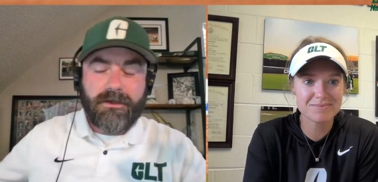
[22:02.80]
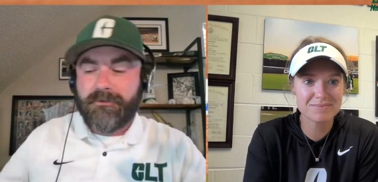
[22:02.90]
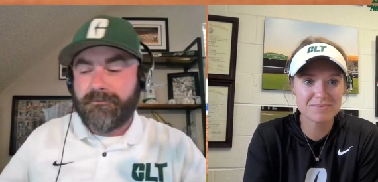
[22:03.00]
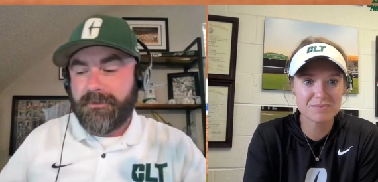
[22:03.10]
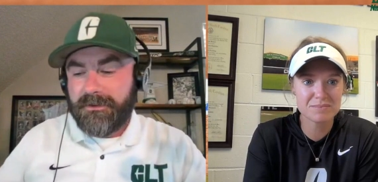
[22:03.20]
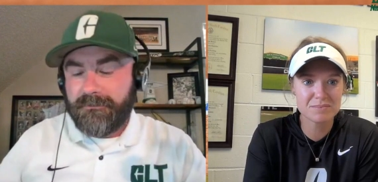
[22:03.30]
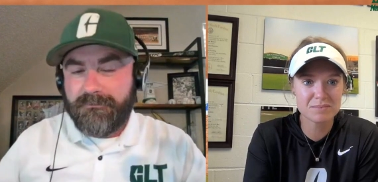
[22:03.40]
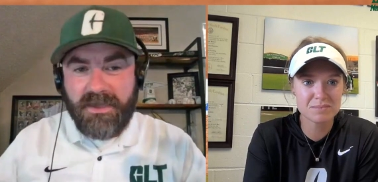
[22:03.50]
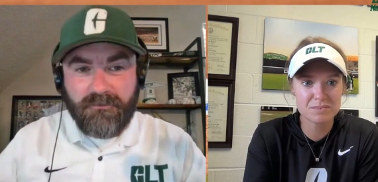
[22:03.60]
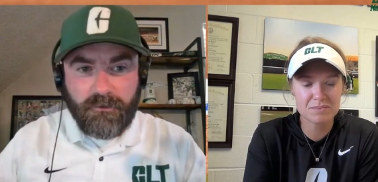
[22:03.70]
Speaker 1: um,
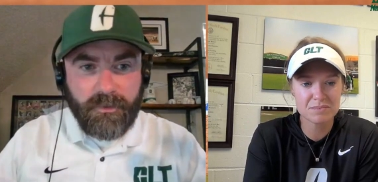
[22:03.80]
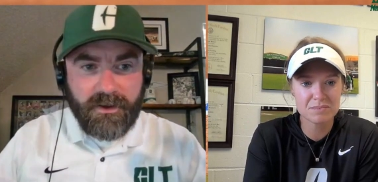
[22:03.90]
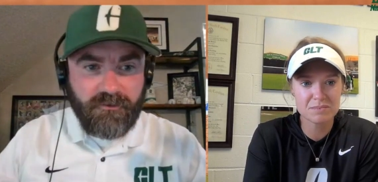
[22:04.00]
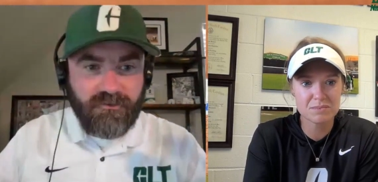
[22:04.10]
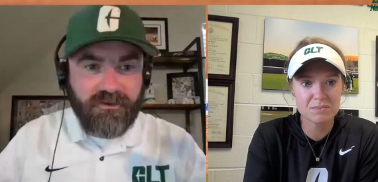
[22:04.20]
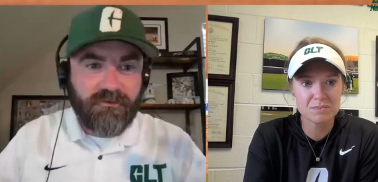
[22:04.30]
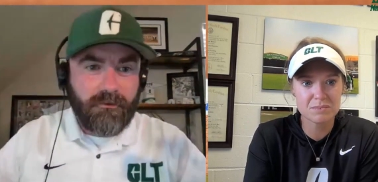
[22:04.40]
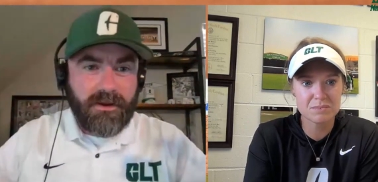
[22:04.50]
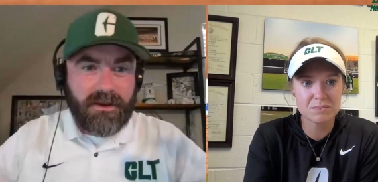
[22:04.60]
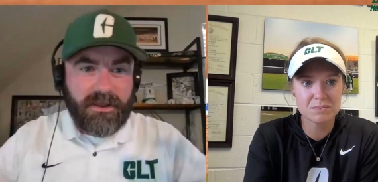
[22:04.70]
having a little better
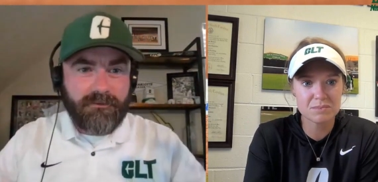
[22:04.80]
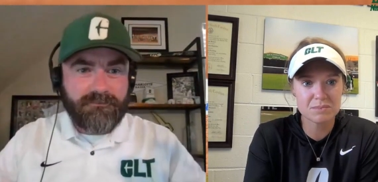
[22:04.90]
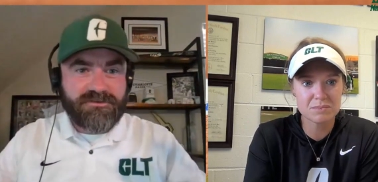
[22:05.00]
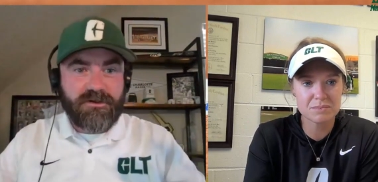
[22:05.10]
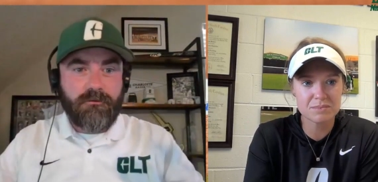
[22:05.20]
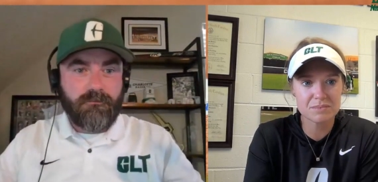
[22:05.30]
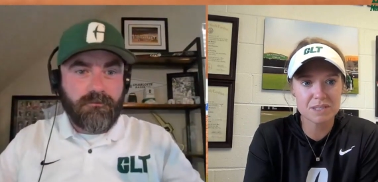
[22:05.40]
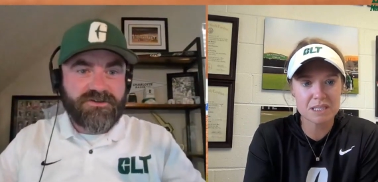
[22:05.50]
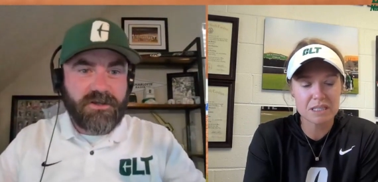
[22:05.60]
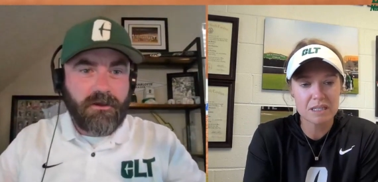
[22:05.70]
season right now, so
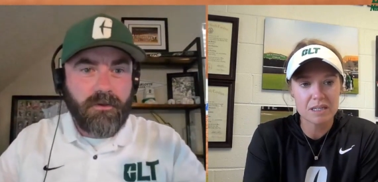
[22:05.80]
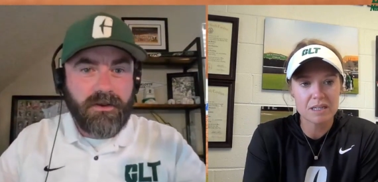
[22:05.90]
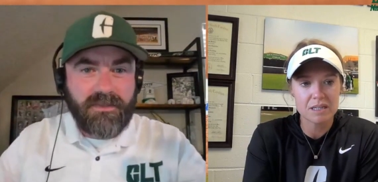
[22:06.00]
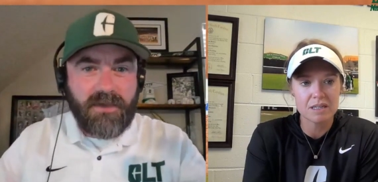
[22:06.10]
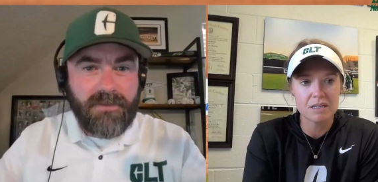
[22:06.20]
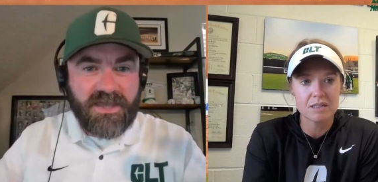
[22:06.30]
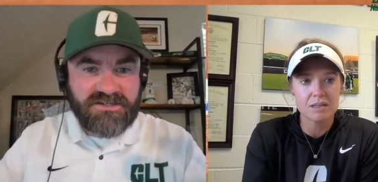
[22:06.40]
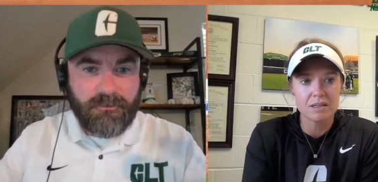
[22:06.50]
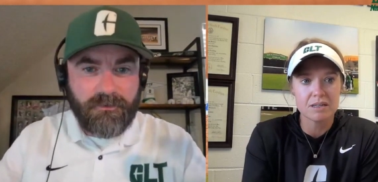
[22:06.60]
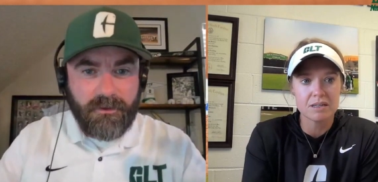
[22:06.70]
we should go into that
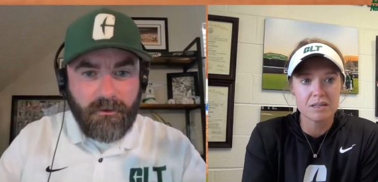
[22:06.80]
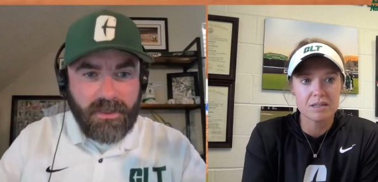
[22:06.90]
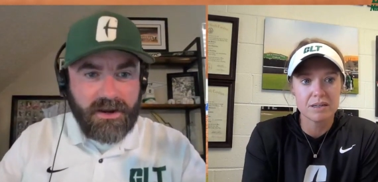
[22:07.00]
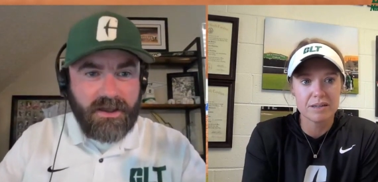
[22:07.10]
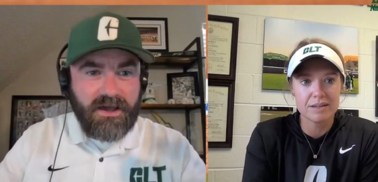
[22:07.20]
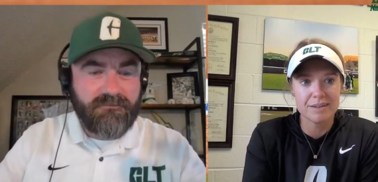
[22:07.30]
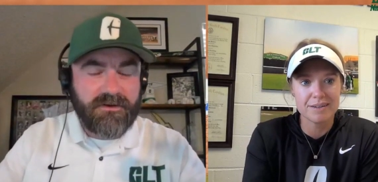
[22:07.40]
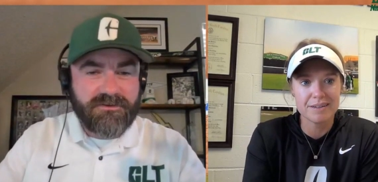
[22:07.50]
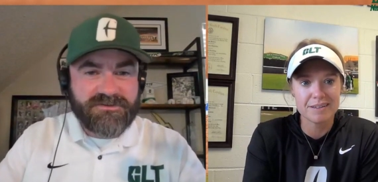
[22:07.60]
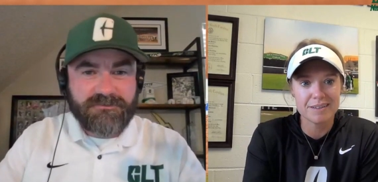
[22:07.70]
matchup with a whole lot of
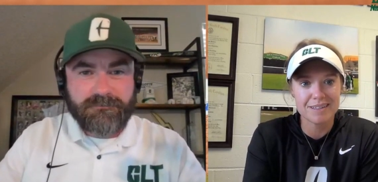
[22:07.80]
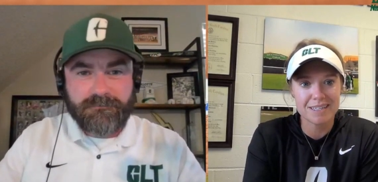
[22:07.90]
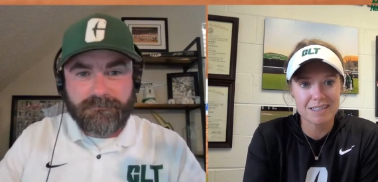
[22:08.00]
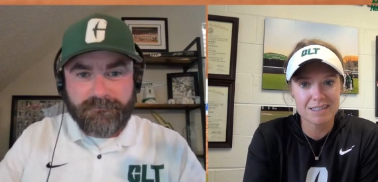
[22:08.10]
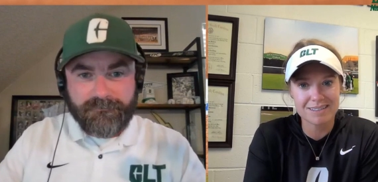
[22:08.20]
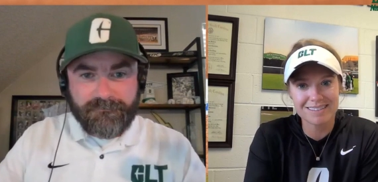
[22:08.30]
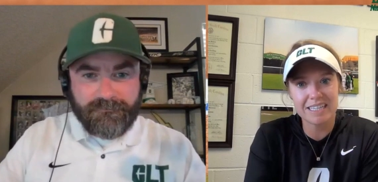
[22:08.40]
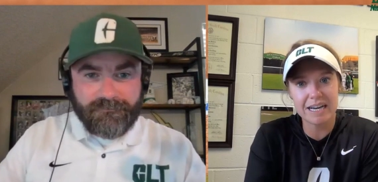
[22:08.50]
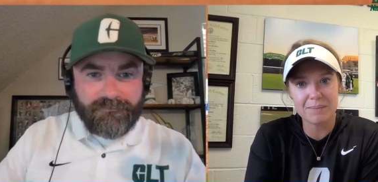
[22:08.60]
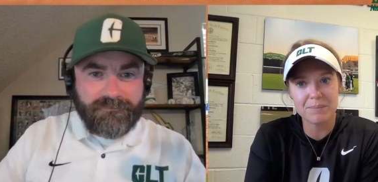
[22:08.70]
confidence.
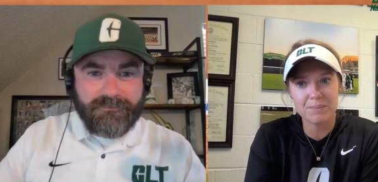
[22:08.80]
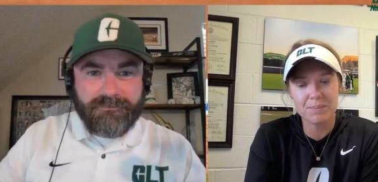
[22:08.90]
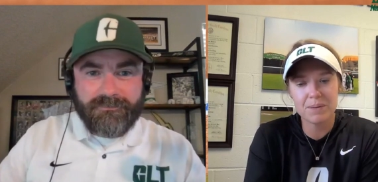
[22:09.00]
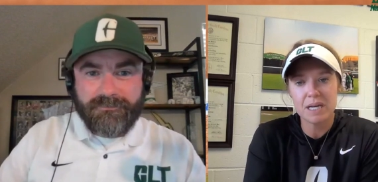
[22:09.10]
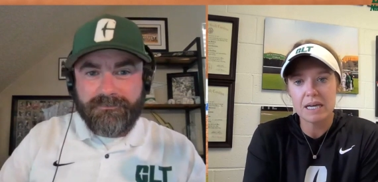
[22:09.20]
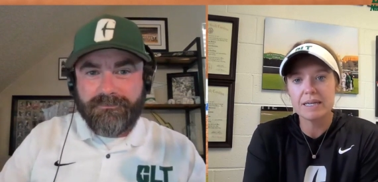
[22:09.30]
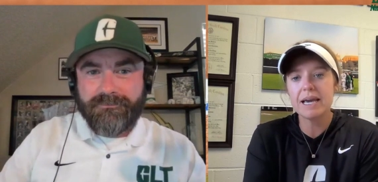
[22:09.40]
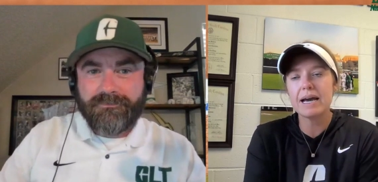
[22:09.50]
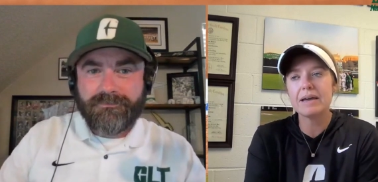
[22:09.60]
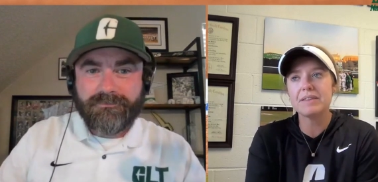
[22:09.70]
Speaker 2: Yeah,
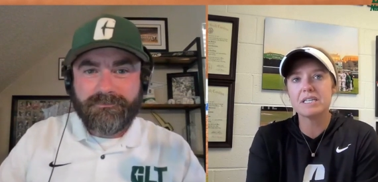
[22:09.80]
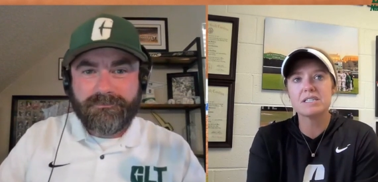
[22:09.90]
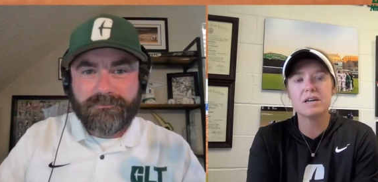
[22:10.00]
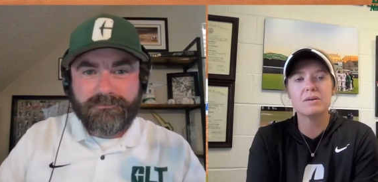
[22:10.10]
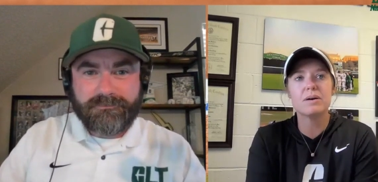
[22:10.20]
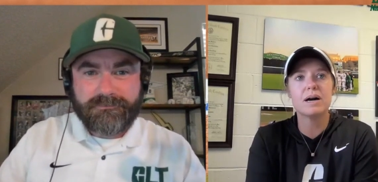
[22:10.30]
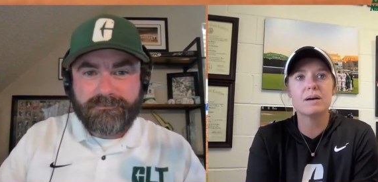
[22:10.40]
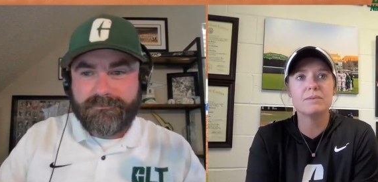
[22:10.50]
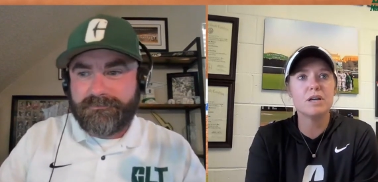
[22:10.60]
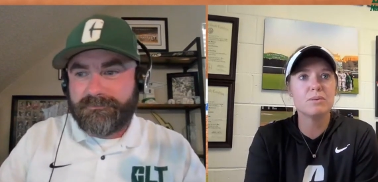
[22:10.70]
yeah, I think so.
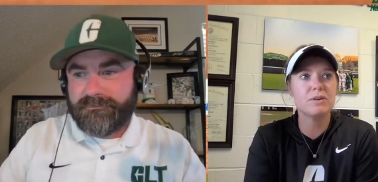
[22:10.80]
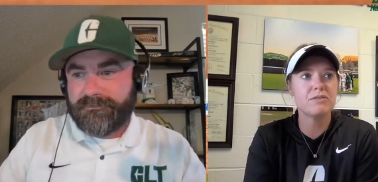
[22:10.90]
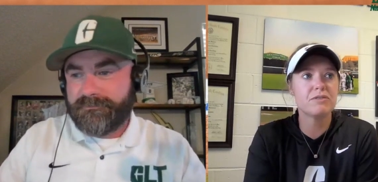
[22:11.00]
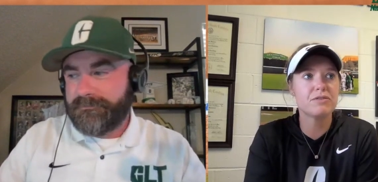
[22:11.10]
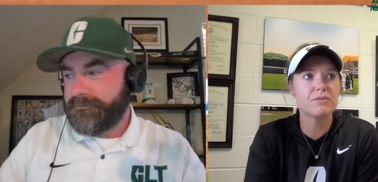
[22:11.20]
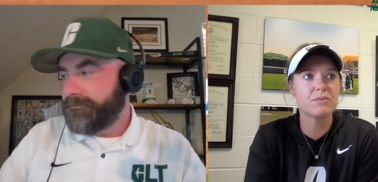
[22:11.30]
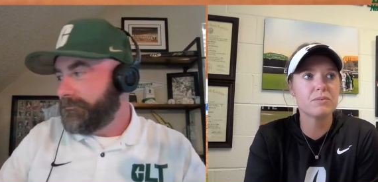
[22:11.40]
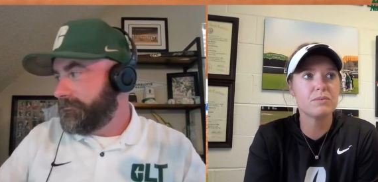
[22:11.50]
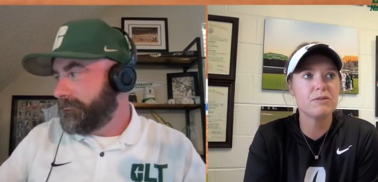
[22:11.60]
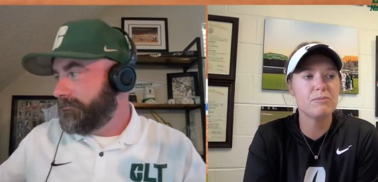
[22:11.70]
Um, you know, we've
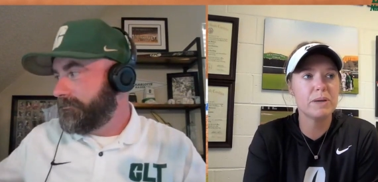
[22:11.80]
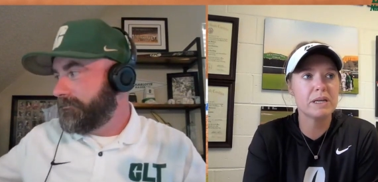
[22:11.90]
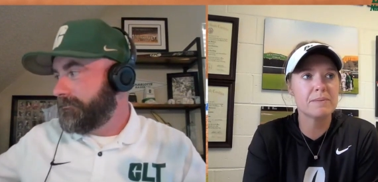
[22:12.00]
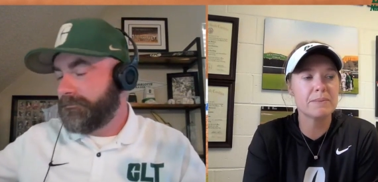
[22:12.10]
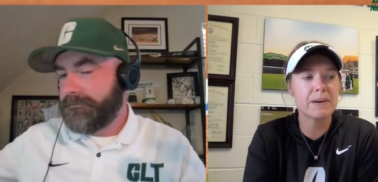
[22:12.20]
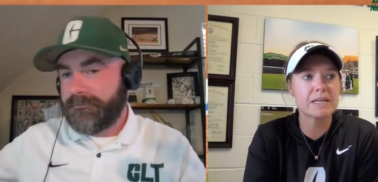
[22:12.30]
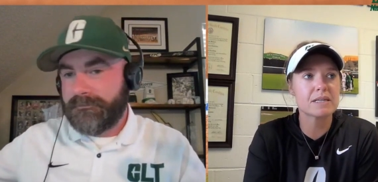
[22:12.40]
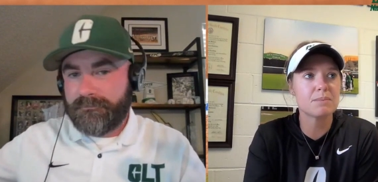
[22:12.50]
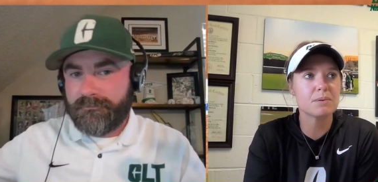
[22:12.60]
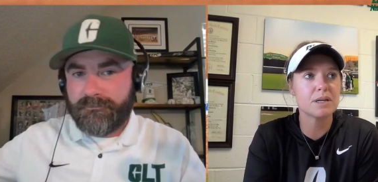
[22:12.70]
we've beaten them the
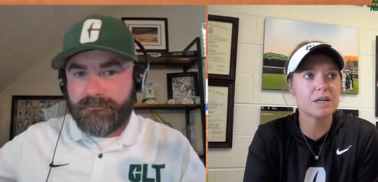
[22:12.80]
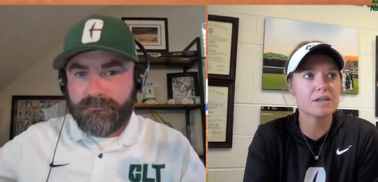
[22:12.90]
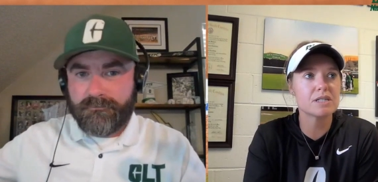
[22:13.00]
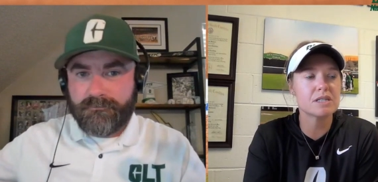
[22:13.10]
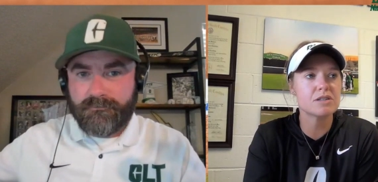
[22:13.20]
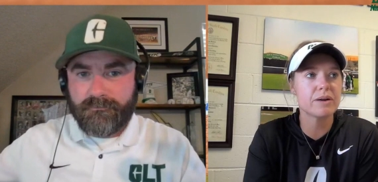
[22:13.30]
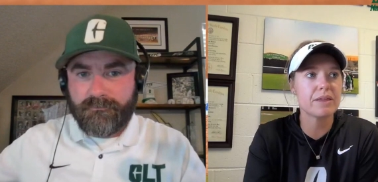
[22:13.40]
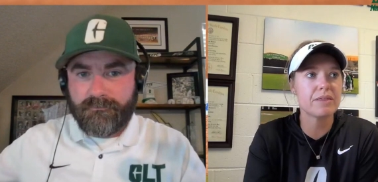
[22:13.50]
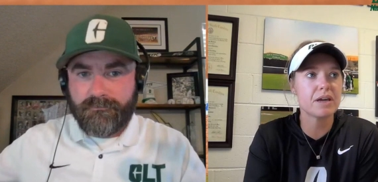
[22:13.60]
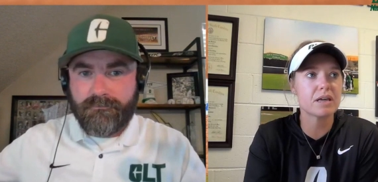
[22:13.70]
past couple years, and
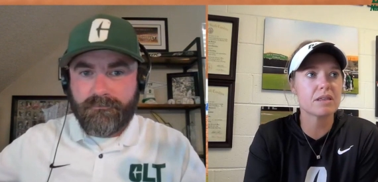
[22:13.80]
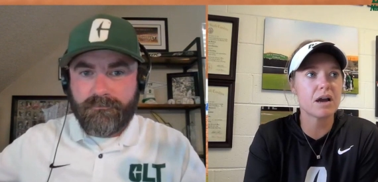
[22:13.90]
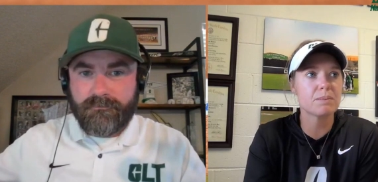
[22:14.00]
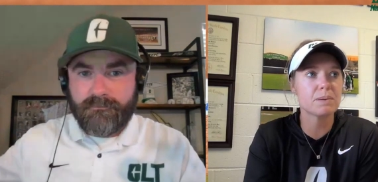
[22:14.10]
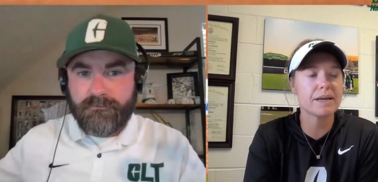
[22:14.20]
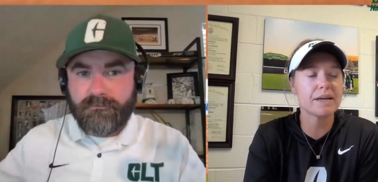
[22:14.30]
so I think our